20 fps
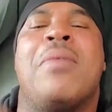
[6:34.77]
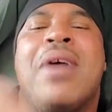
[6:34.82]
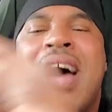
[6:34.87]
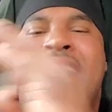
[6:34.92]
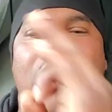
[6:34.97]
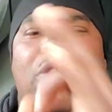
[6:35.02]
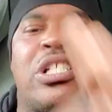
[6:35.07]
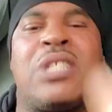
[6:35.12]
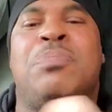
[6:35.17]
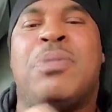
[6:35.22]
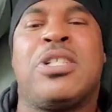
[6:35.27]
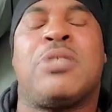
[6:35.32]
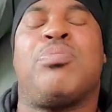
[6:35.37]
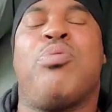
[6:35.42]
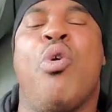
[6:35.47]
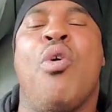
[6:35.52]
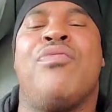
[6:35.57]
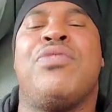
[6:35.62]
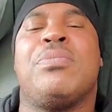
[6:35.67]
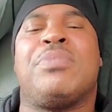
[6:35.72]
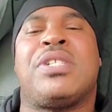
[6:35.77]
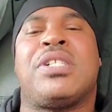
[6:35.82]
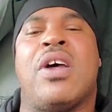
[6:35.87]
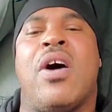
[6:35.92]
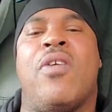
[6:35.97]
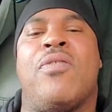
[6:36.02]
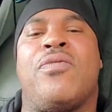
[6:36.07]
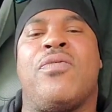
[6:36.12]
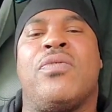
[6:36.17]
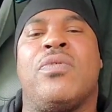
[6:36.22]
Errol Spence proved
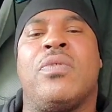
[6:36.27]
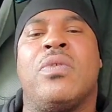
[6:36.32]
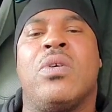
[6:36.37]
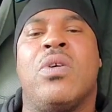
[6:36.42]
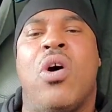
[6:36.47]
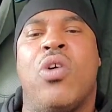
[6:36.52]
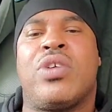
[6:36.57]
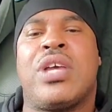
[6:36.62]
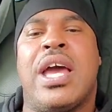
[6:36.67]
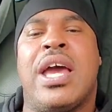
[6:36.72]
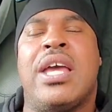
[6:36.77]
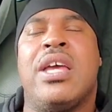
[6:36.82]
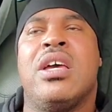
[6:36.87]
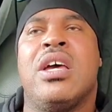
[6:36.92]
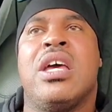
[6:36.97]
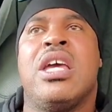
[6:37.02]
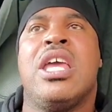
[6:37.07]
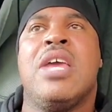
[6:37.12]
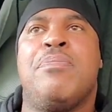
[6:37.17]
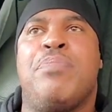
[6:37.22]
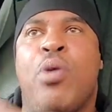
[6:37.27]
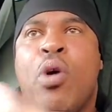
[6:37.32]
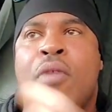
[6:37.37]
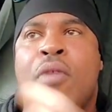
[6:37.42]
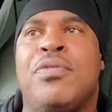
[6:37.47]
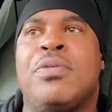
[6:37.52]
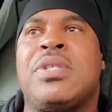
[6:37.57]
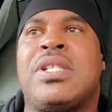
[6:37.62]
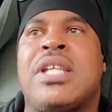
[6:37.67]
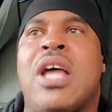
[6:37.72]
himself. Okay? He
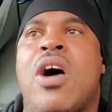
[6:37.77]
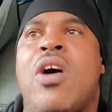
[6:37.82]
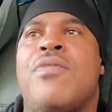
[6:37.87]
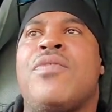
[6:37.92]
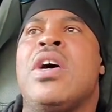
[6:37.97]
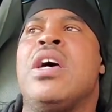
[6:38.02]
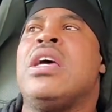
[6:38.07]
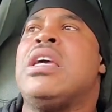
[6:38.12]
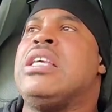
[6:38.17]
proved himself.